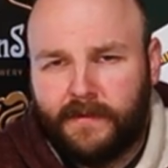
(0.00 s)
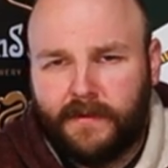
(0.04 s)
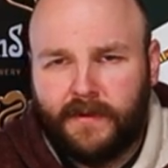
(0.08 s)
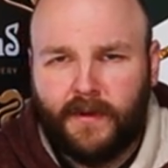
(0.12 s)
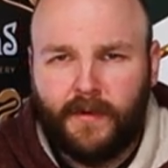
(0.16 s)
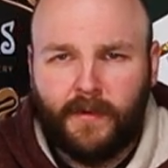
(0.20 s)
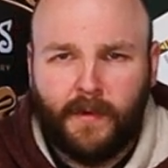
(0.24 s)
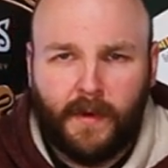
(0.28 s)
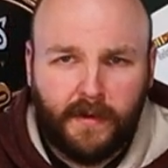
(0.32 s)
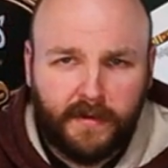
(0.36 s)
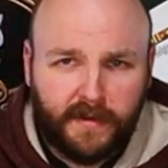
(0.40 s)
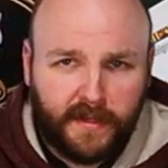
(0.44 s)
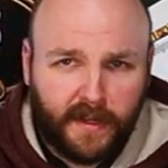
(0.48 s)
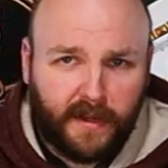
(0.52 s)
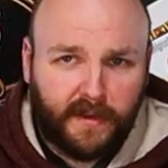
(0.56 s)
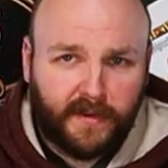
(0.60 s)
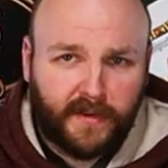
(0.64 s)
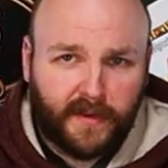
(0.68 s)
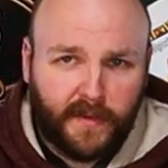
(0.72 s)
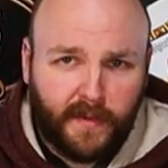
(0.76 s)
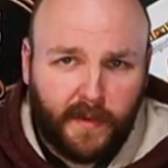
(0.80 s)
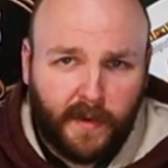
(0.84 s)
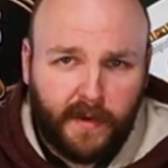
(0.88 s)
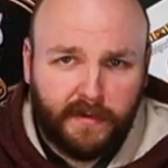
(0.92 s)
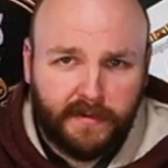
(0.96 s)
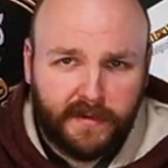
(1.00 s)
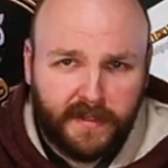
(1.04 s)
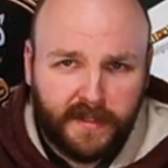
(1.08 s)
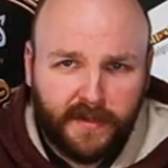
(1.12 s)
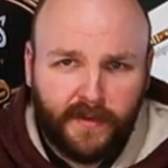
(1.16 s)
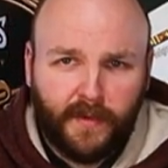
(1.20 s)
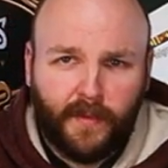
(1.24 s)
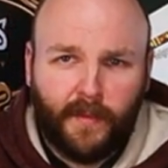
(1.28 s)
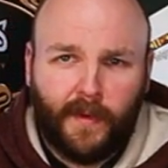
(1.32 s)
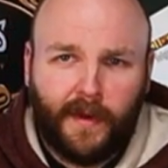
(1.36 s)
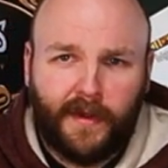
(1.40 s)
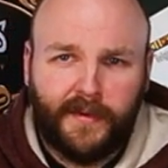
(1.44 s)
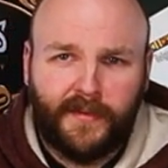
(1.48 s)
quote unquote
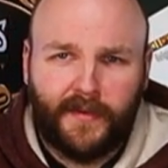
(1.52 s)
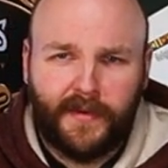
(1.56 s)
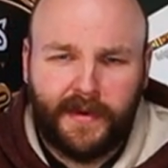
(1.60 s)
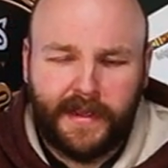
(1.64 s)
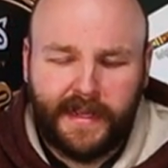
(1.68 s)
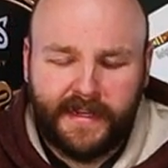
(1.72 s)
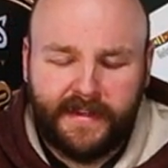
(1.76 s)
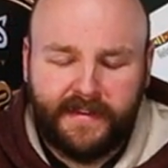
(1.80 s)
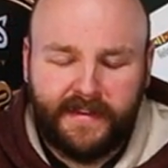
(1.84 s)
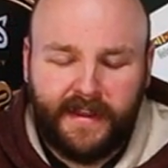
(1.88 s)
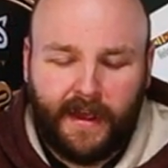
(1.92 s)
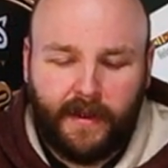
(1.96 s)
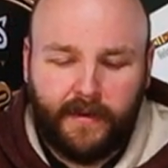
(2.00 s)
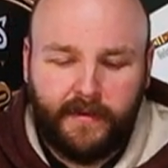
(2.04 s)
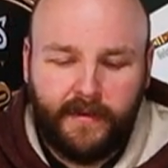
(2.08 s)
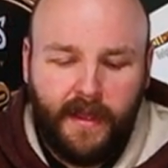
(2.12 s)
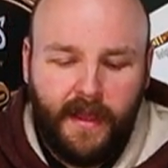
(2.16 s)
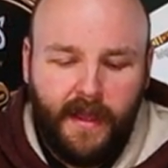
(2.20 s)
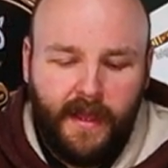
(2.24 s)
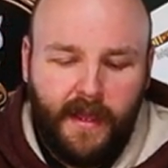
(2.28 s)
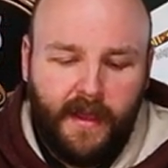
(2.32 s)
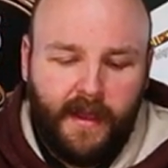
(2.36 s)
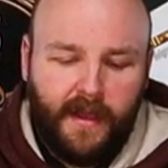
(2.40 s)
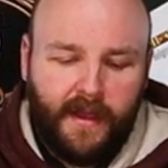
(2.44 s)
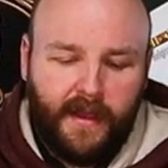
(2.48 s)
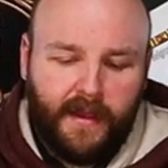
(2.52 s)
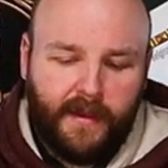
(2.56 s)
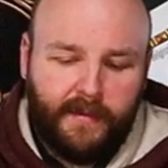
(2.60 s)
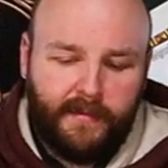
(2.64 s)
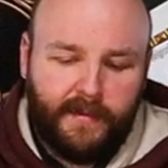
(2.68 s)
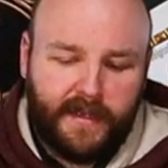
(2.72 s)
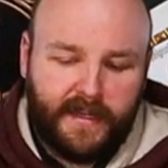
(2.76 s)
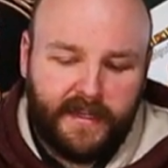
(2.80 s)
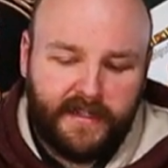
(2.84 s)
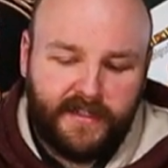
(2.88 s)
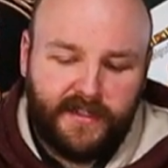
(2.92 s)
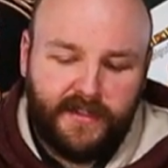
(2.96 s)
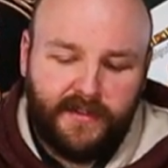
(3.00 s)
watering it down,
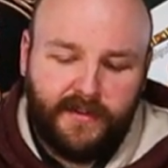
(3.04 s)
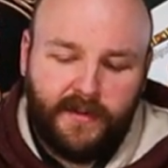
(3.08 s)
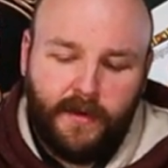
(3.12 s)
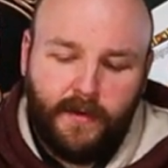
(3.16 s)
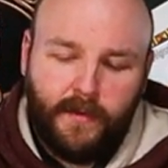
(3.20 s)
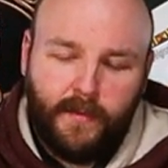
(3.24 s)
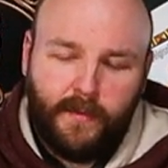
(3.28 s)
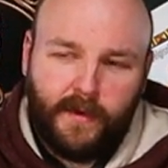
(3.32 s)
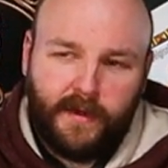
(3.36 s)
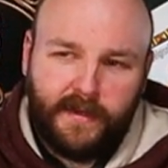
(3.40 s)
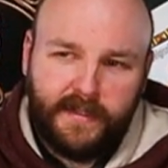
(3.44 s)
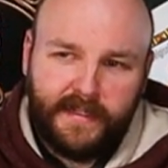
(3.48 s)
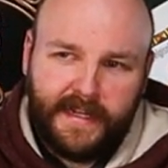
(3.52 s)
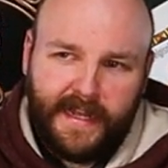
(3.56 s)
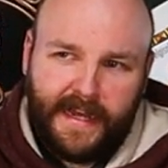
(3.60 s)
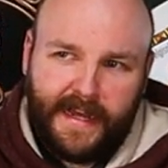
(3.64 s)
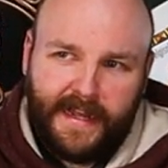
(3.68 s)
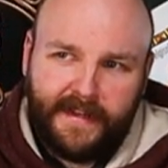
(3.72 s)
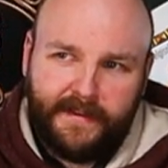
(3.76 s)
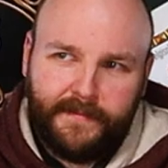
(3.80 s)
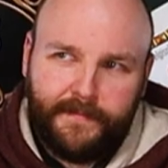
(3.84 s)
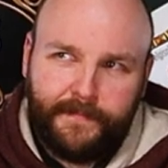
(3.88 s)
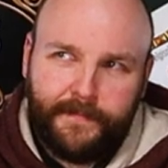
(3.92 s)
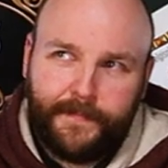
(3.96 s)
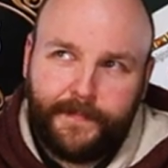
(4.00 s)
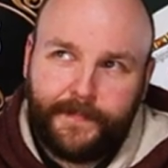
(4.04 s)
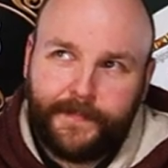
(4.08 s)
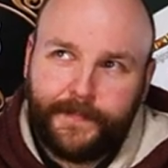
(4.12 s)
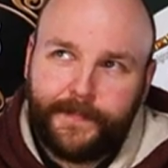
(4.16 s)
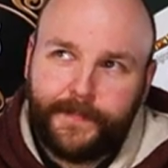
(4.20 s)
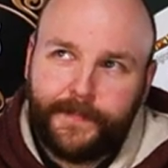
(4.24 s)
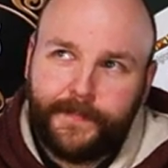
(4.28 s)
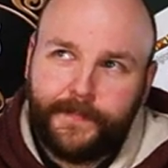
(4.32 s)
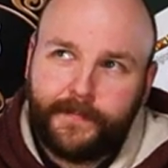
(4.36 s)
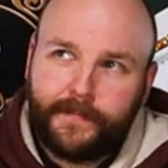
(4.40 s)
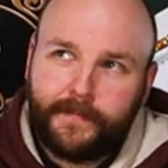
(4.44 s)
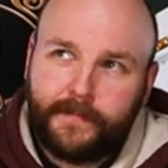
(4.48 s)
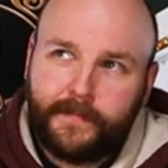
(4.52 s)
because you don't want that
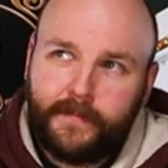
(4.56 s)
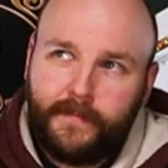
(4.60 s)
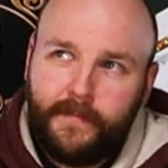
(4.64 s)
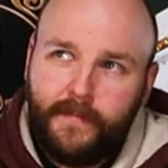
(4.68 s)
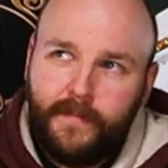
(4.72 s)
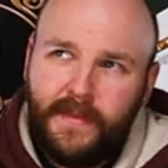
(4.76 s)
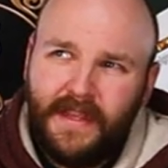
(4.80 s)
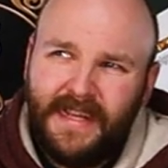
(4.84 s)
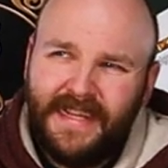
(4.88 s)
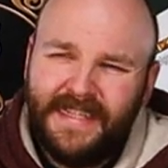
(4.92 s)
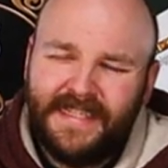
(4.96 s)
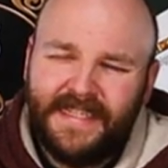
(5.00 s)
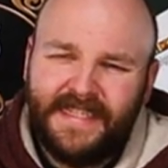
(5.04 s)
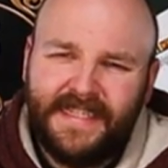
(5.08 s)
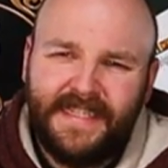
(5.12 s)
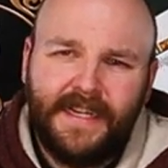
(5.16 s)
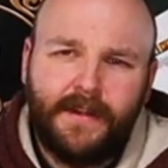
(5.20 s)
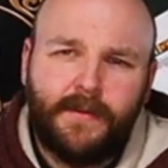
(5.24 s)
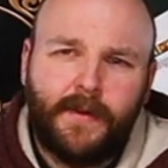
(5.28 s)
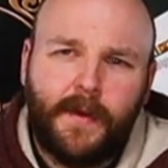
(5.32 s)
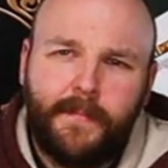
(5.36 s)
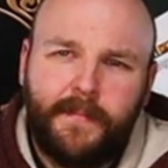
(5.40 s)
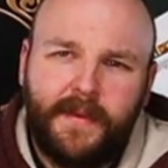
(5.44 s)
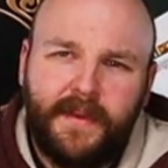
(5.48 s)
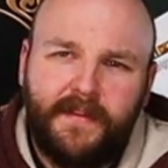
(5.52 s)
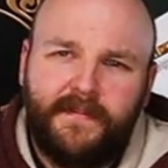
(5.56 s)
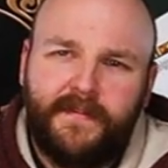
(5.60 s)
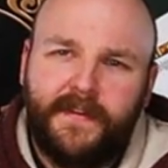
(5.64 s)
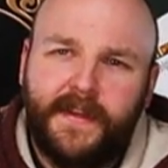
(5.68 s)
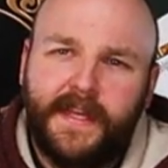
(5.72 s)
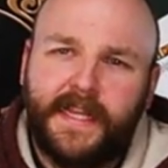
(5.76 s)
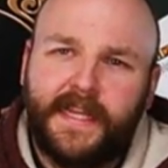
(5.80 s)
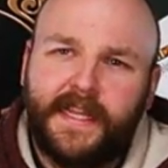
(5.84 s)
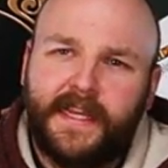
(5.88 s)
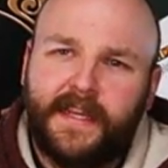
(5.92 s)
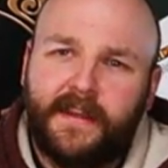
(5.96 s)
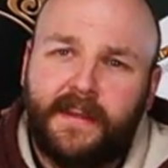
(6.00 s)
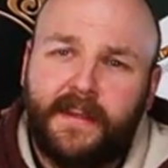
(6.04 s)
syrupy
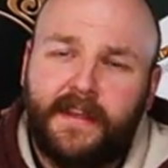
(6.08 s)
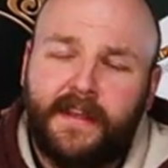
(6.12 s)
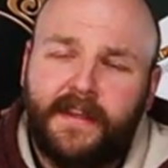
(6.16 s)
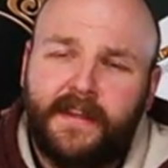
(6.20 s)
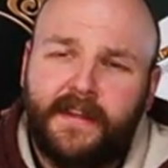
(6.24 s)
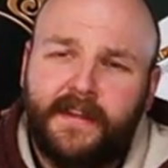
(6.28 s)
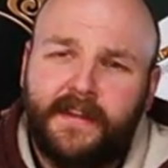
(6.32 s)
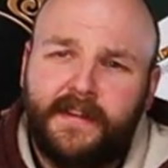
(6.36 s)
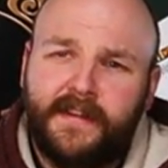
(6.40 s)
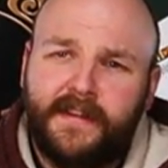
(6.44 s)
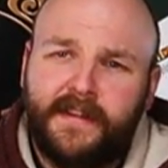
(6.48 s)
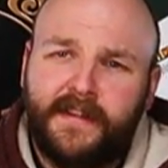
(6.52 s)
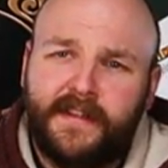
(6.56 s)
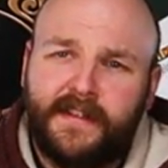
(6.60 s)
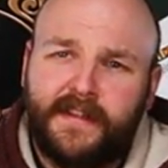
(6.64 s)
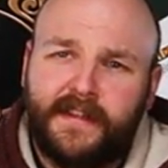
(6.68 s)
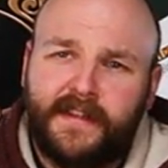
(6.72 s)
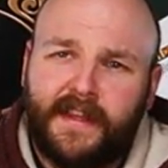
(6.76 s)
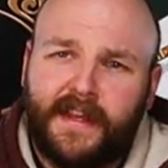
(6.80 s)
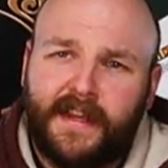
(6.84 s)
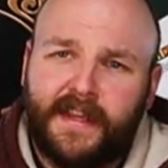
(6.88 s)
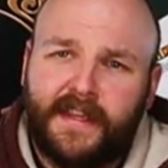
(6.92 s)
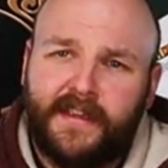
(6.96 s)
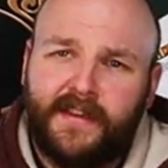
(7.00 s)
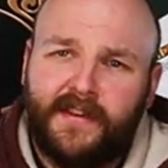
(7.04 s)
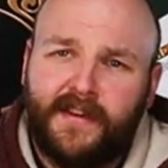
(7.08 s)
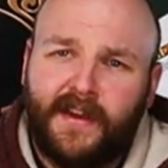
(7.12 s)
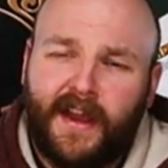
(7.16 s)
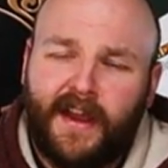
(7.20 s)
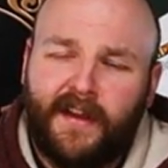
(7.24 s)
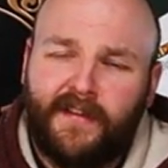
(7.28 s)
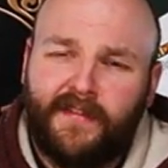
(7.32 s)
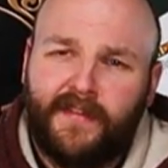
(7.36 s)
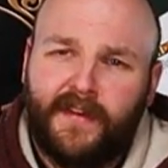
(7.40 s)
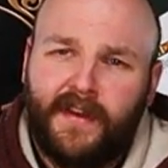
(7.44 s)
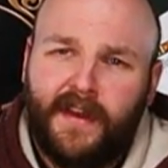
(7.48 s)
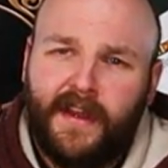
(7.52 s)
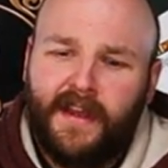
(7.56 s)
feeling like you
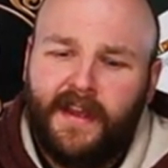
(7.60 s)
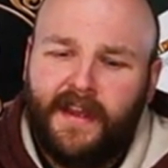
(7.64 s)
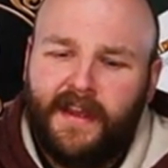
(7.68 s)
have